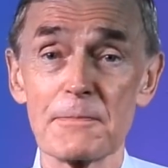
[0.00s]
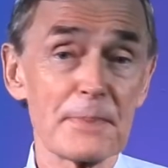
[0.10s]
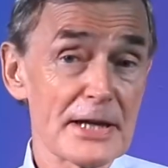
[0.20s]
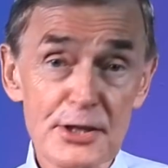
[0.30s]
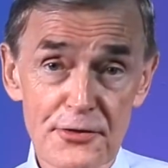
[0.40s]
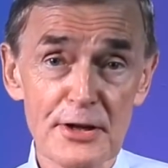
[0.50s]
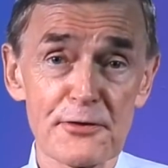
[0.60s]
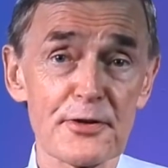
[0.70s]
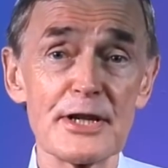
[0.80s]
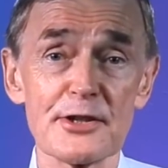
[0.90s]
Please feel
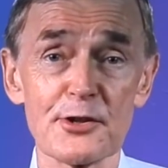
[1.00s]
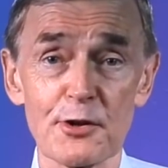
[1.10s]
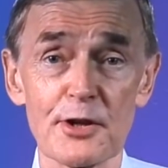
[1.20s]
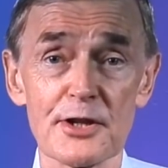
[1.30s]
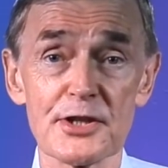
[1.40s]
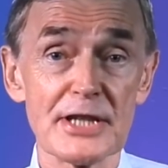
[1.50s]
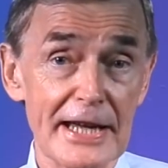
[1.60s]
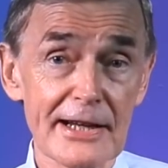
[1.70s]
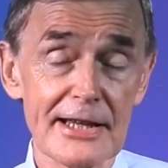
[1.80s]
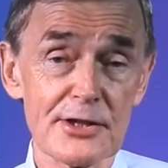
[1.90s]
free to join us
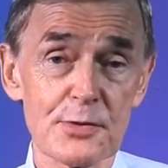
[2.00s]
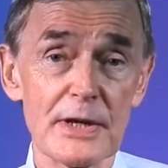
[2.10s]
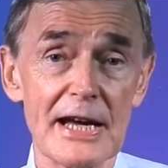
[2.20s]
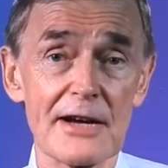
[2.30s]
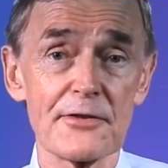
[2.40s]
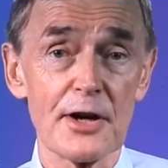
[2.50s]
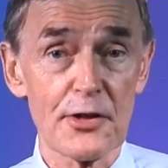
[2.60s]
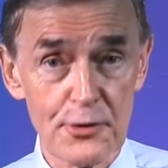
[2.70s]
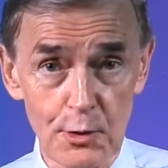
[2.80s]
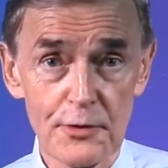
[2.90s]
daily as we have a
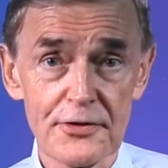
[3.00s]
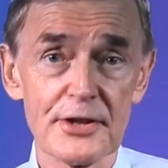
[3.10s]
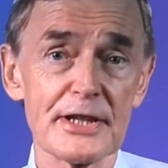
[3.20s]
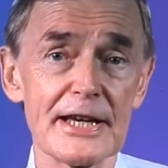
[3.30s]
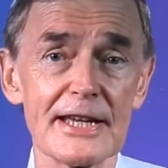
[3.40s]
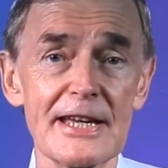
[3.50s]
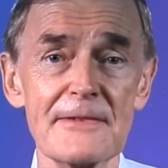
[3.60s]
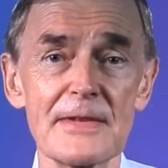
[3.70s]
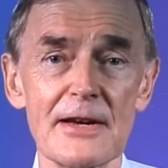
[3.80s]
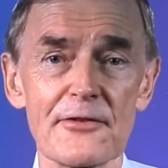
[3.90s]
thought for the day
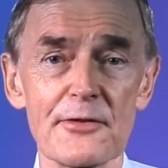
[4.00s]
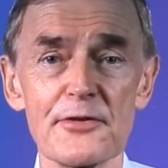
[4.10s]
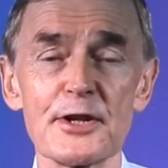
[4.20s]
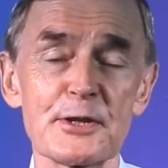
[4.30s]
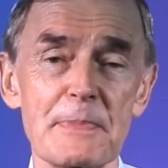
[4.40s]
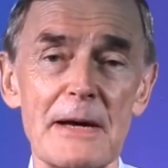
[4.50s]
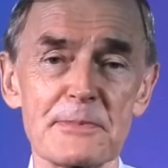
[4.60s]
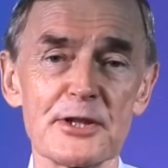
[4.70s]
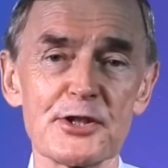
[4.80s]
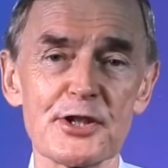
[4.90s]
from First
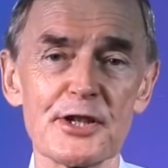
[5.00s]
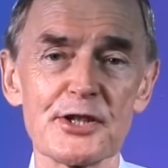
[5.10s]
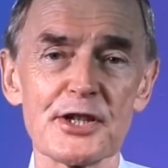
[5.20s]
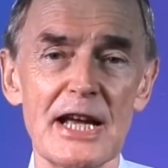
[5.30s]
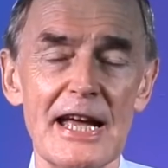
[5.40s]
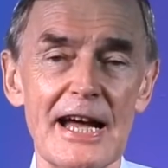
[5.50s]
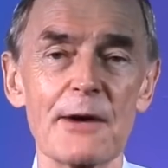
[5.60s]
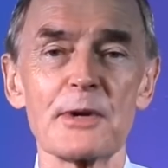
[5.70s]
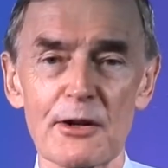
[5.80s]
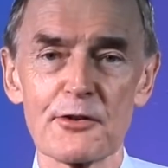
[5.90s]
Baptist Church,
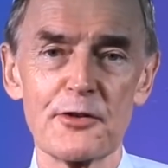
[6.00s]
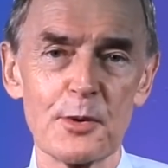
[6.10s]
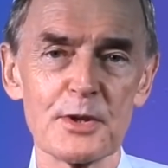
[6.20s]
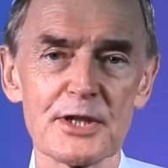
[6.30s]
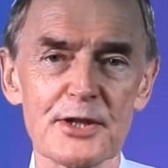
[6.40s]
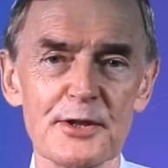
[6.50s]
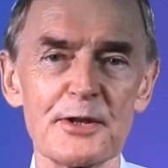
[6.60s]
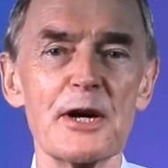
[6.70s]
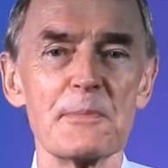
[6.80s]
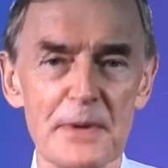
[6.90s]
and we look forward
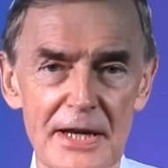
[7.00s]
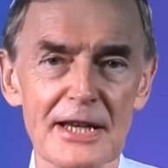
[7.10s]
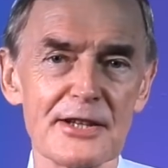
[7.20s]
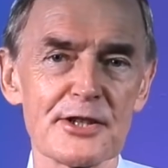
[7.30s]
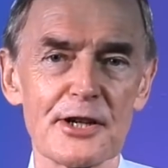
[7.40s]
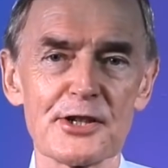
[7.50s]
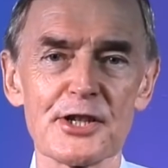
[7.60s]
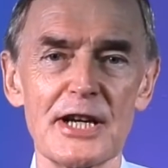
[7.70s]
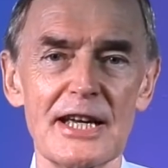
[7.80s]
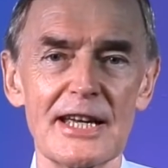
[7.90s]
to being in
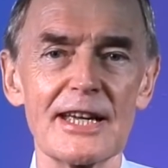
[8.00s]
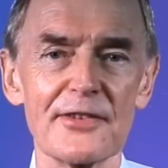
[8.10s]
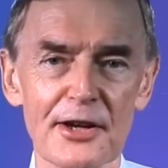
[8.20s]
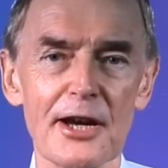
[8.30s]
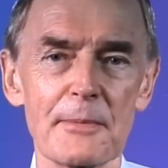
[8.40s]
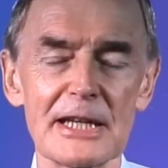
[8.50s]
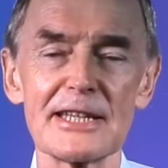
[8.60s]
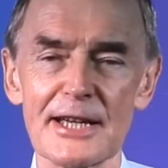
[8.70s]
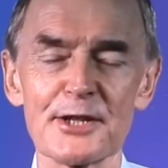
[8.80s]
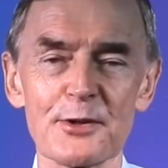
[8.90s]
touch in the coming
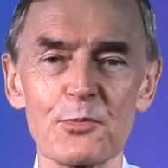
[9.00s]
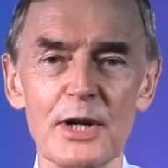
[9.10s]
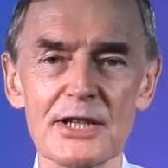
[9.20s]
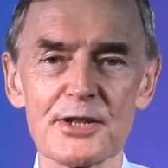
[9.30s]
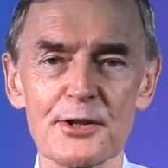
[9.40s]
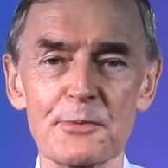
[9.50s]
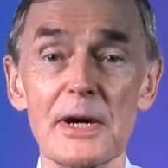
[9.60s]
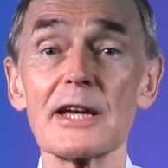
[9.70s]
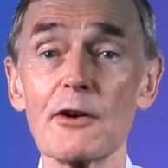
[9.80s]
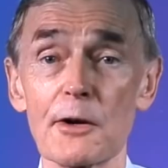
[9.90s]
days and weeks too.
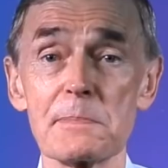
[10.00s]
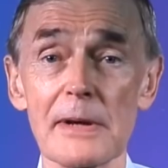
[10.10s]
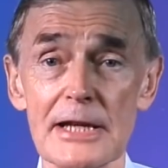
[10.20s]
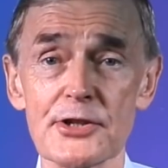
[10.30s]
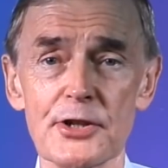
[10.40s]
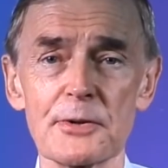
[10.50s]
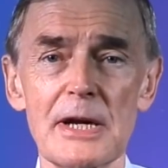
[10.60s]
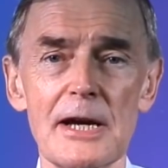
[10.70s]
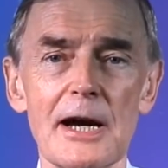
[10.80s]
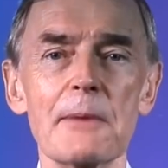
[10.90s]
May God bless you,
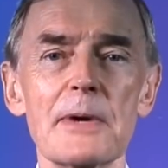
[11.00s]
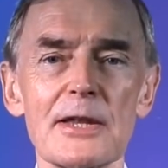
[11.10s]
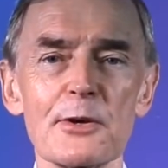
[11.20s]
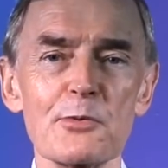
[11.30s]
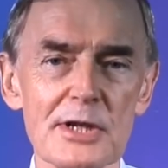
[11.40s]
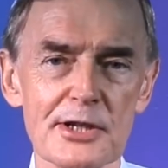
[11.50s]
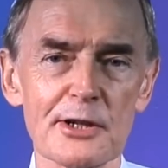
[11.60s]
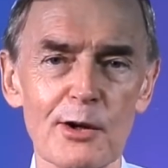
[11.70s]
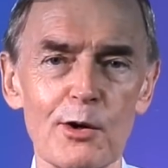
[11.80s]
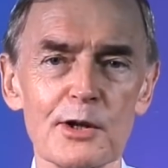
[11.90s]
and may the
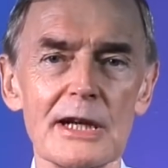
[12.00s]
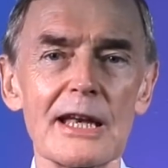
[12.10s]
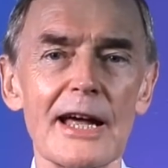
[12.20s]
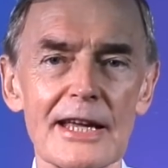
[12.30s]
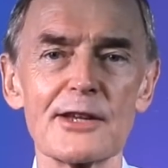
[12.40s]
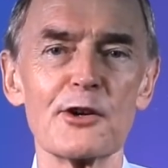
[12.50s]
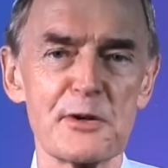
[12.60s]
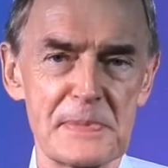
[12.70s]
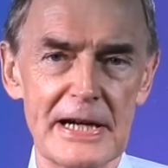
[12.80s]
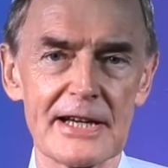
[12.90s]
risen Lord light
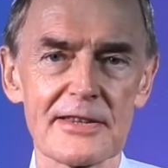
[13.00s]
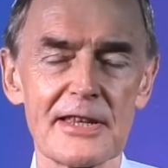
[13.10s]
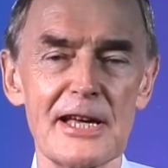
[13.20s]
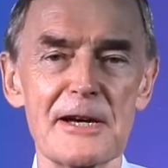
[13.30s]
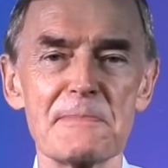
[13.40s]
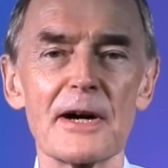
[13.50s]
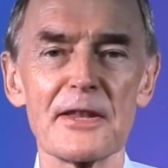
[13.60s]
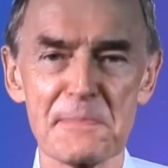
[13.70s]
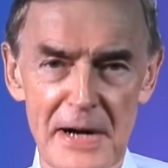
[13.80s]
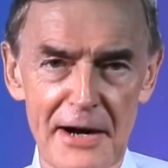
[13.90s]
your path by
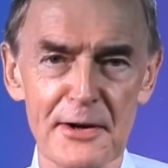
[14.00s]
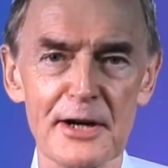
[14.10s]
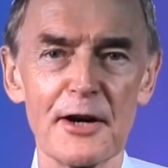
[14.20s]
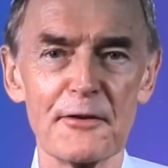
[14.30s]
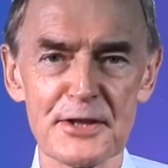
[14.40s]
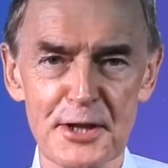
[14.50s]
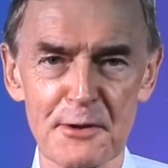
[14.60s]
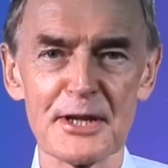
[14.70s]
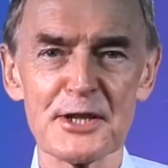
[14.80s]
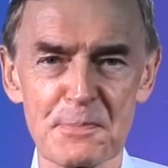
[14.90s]
the power of his
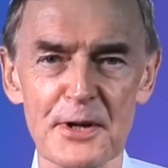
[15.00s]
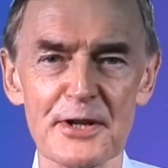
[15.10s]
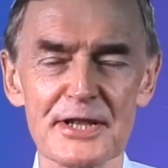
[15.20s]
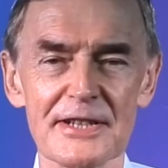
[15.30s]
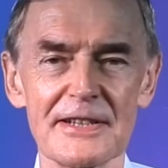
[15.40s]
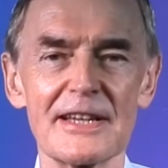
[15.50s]
Holy Spirit.